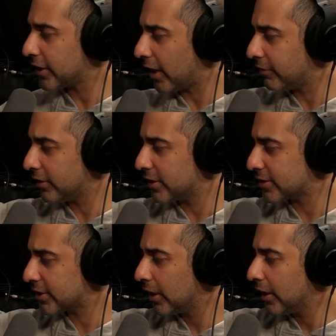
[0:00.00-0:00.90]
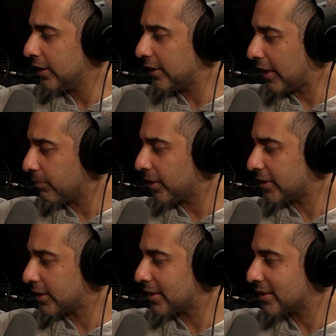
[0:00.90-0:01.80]
to having this name
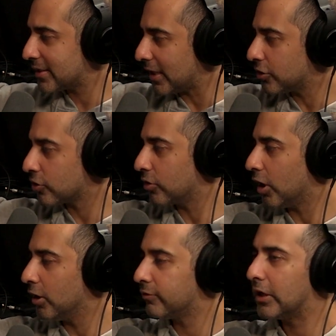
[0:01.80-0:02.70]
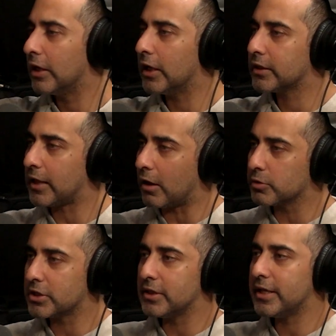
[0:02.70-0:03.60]
that's at the center of
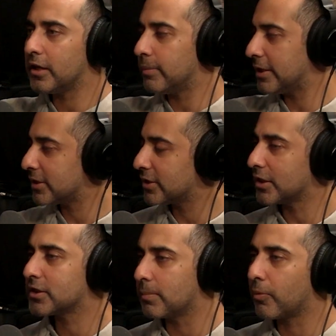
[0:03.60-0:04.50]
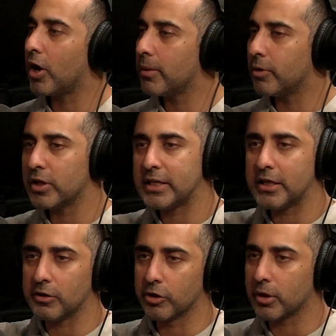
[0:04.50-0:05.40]
1,000 databases, that's the primary
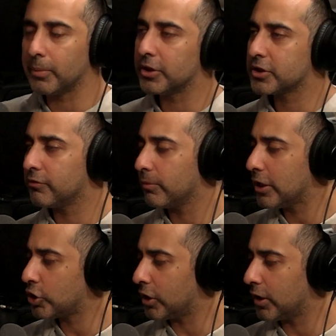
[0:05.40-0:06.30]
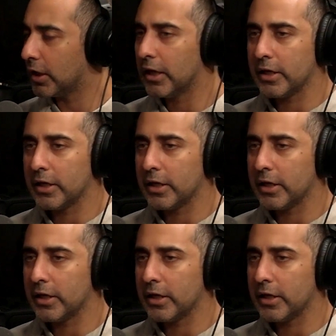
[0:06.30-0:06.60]
key to look up all this information,